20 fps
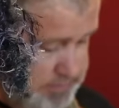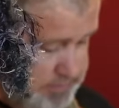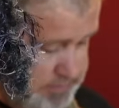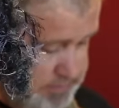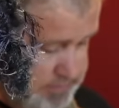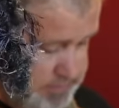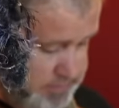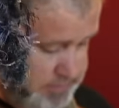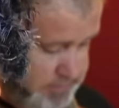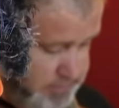
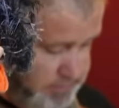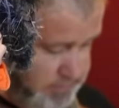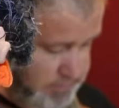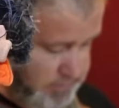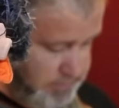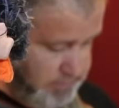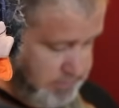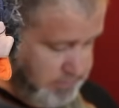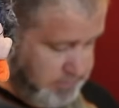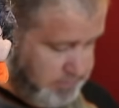
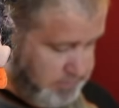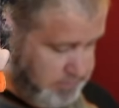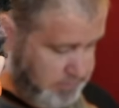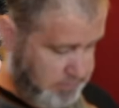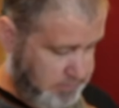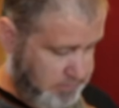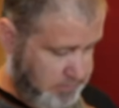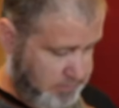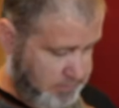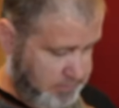
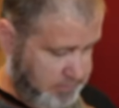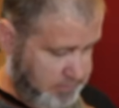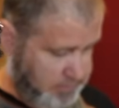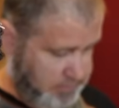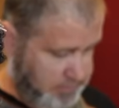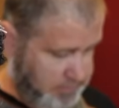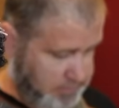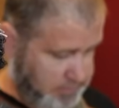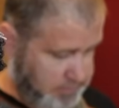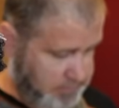
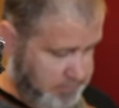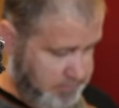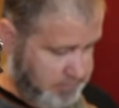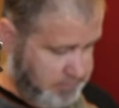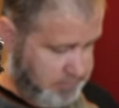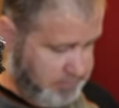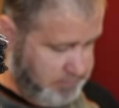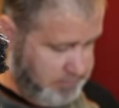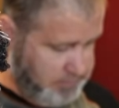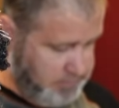
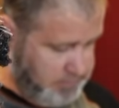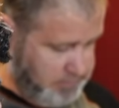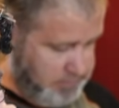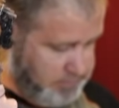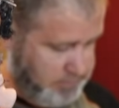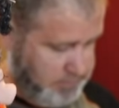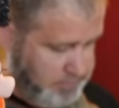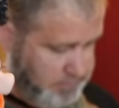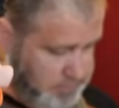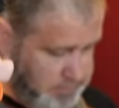This person isn't speaking.